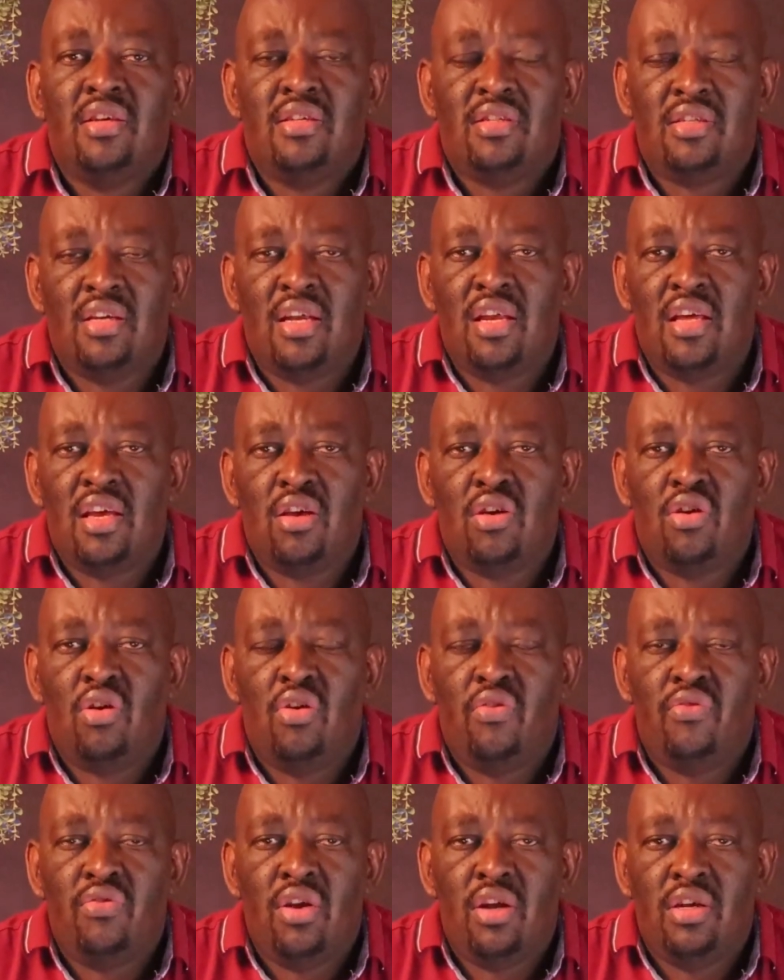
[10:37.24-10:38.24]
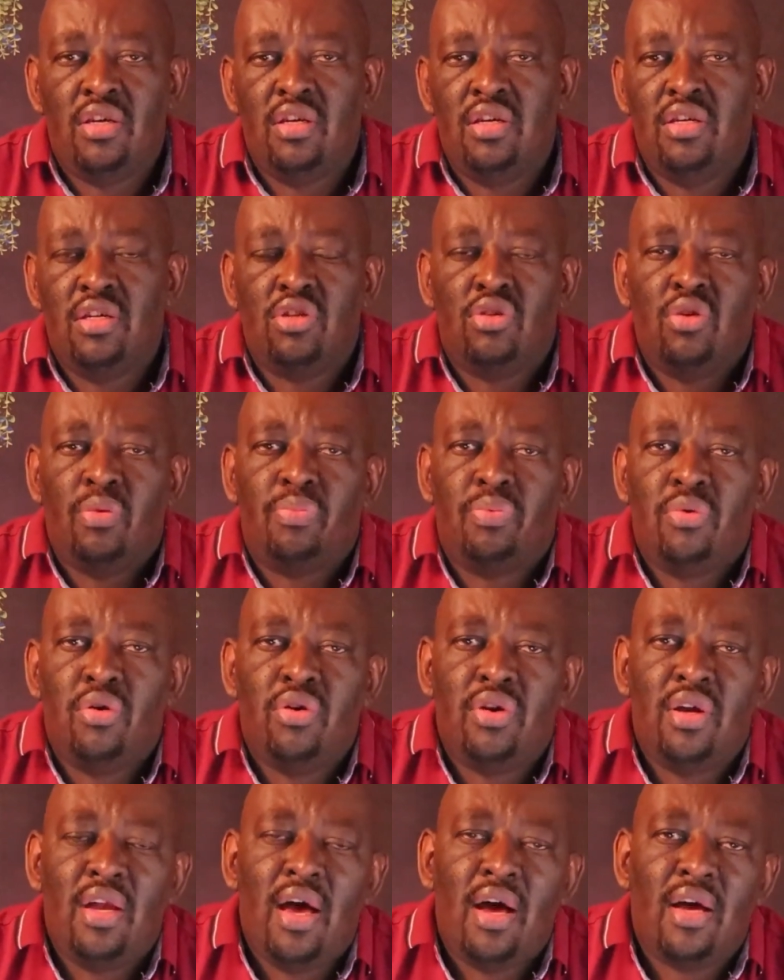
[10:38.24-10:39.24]
selling of your digital
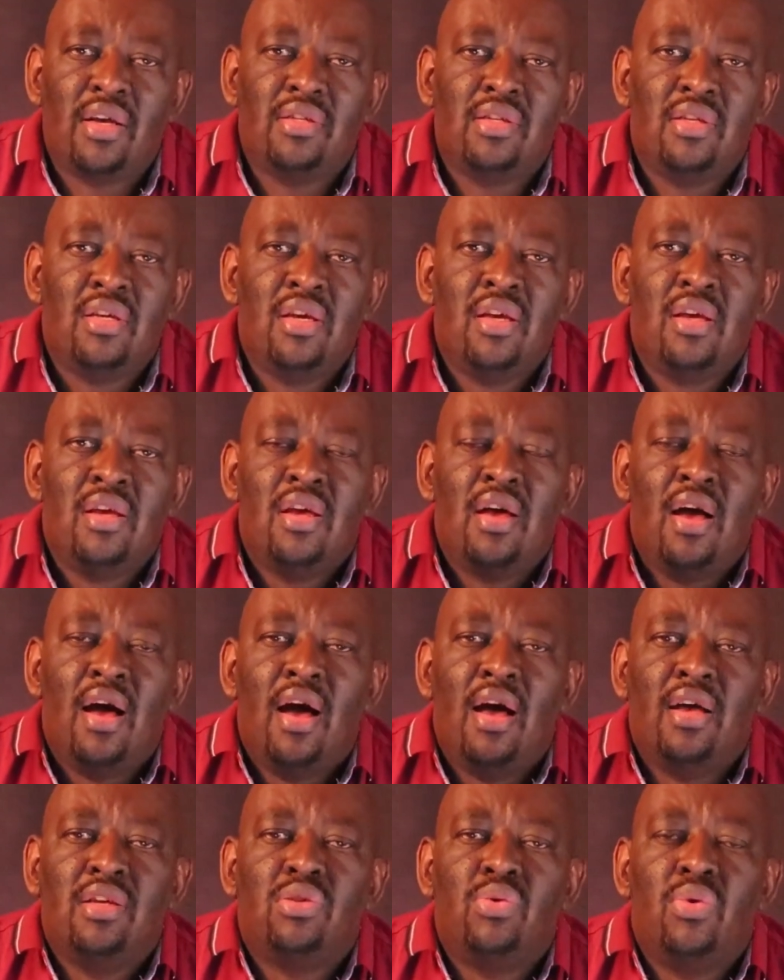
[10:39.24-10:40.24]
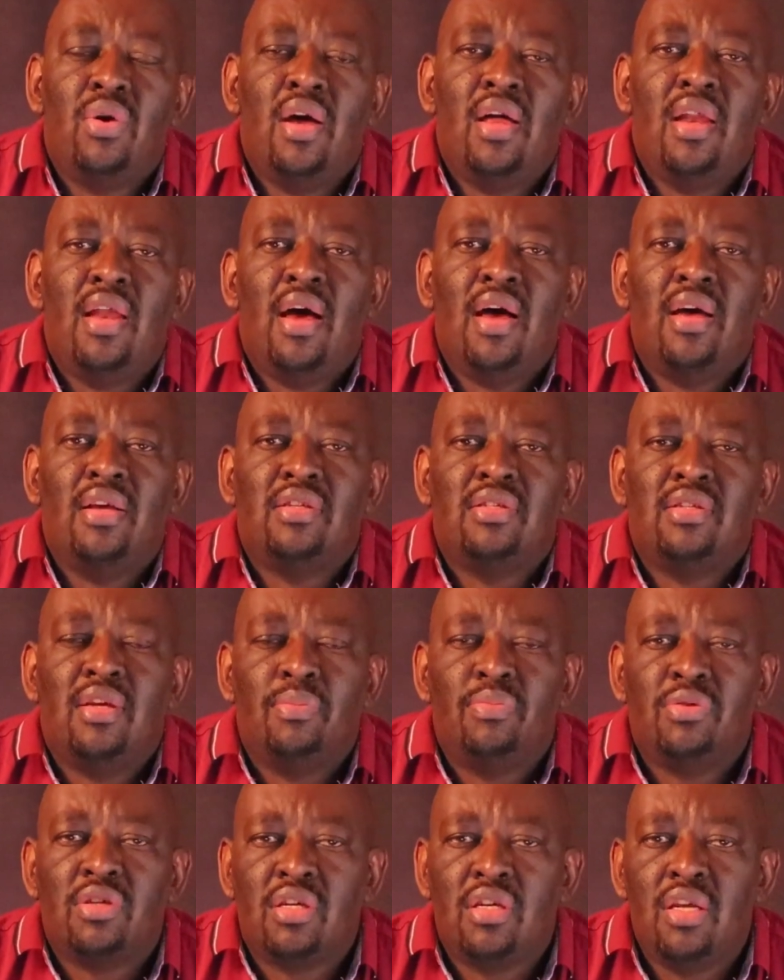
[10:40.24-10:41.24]
products, as well as
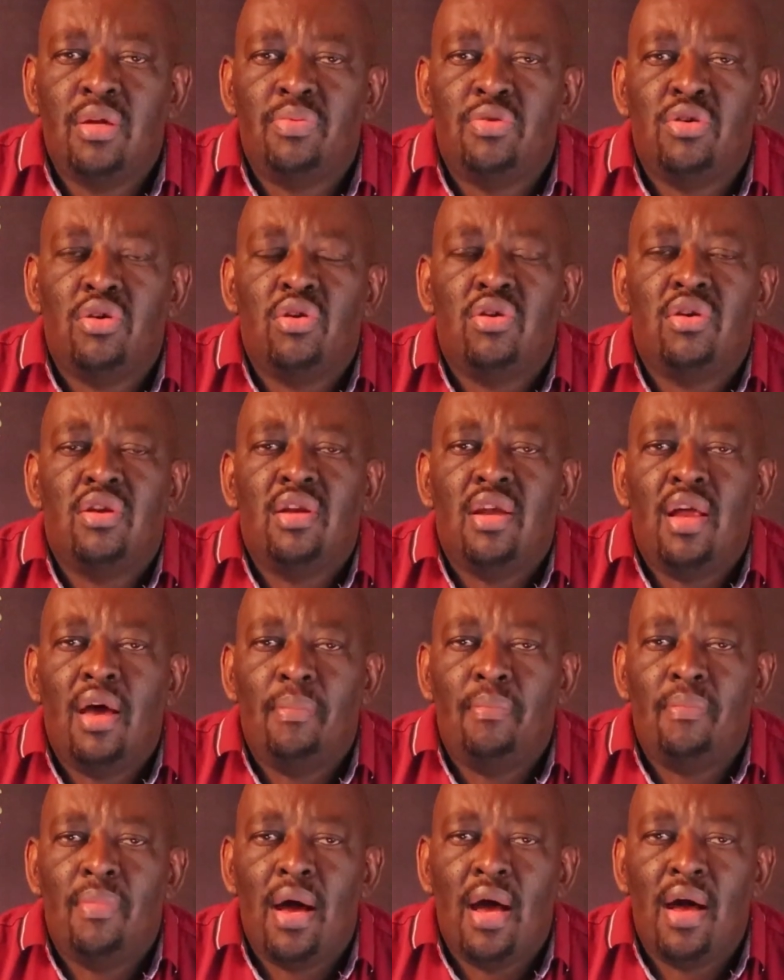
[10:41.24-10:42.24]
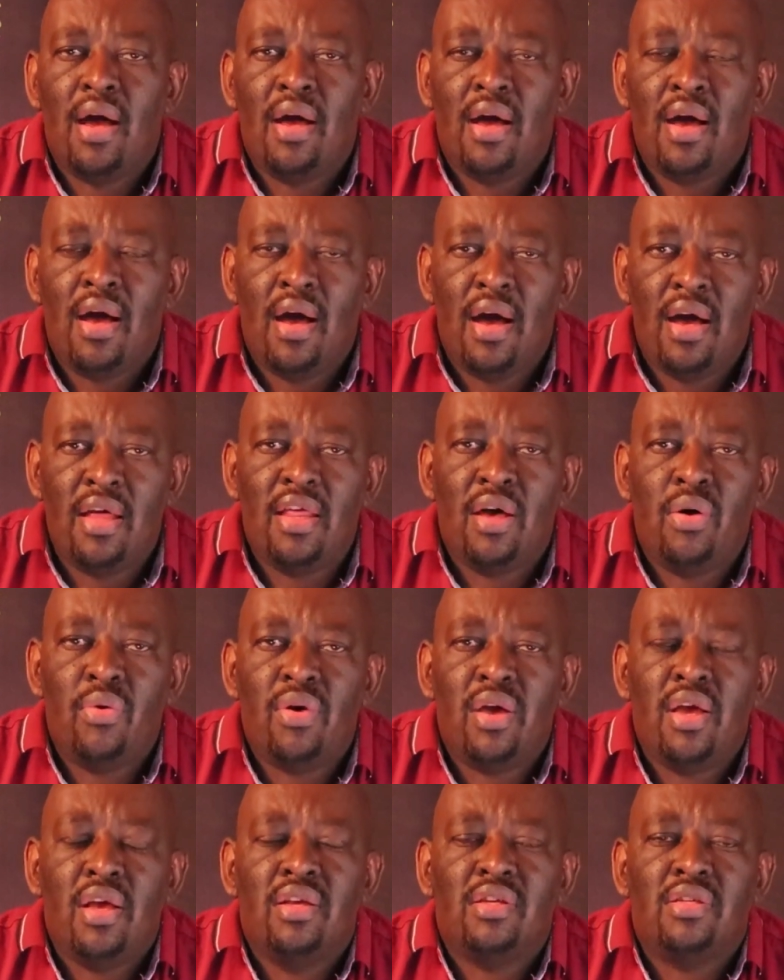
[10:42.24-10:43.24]
subscription, among other
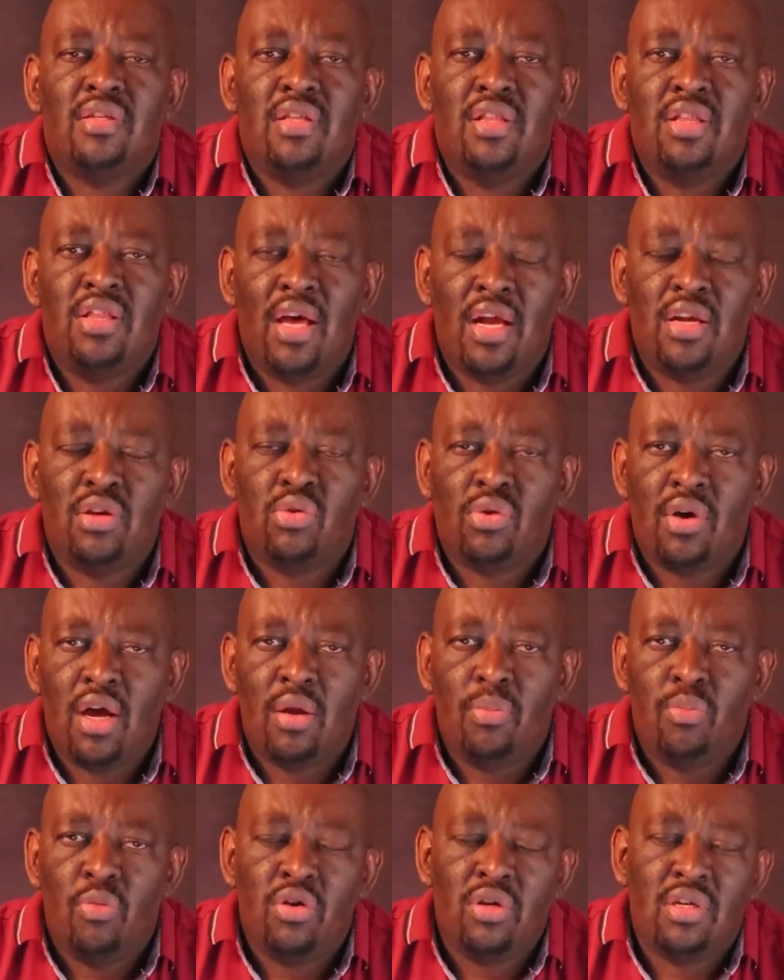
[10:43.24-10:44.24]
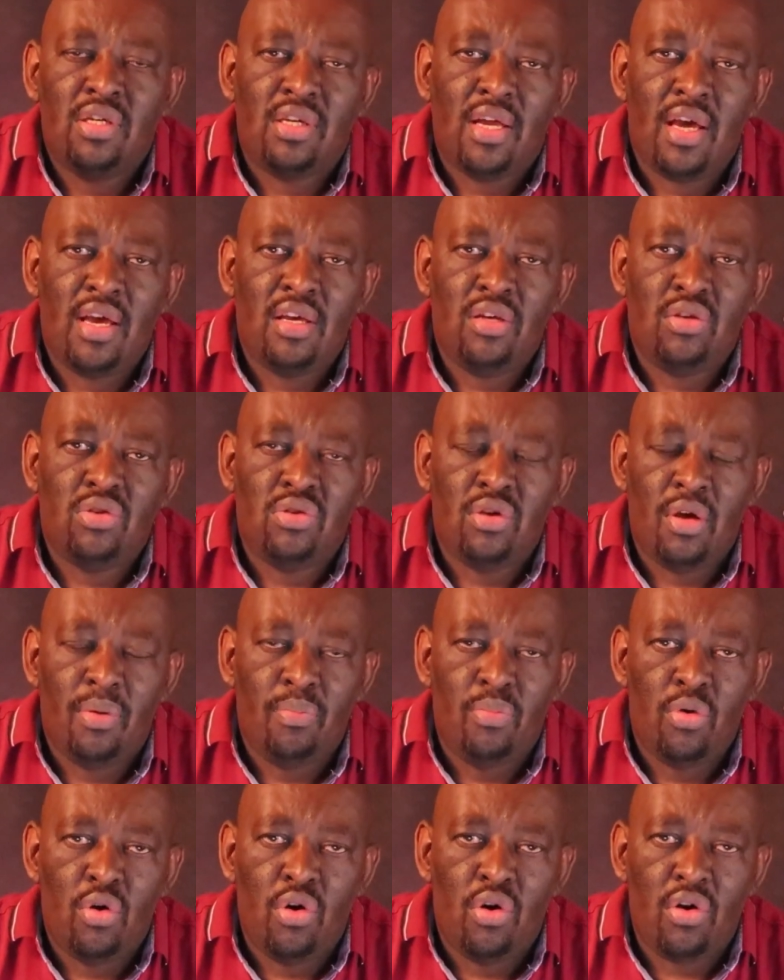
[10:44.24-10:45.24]
ways that you can monetize your
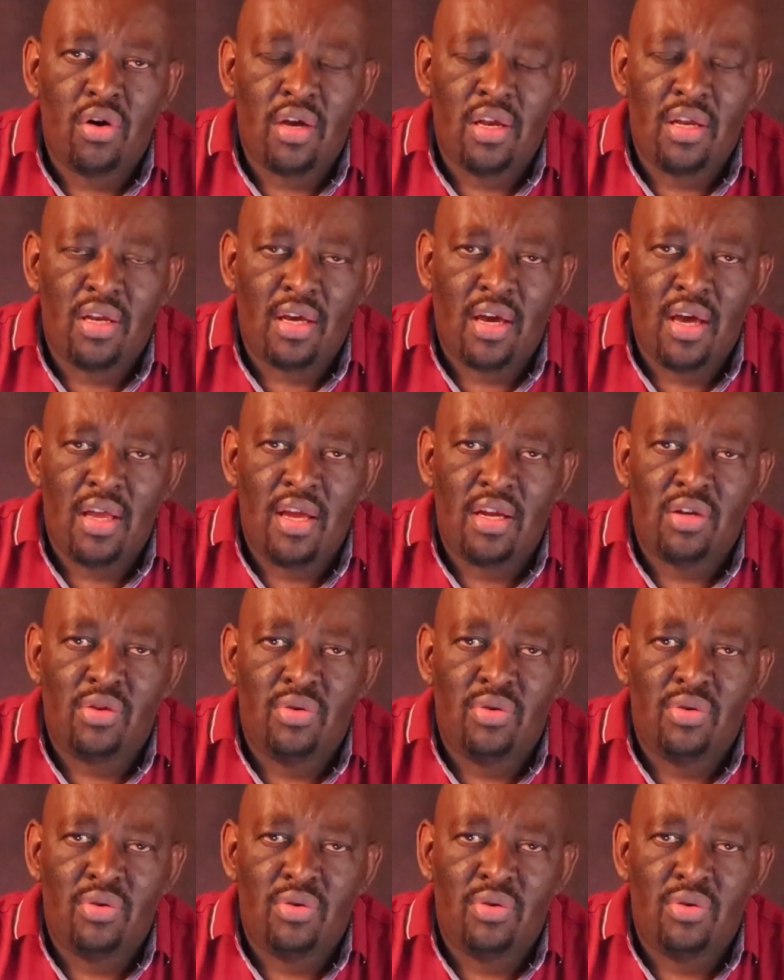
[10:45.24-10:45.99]
blog in Kenya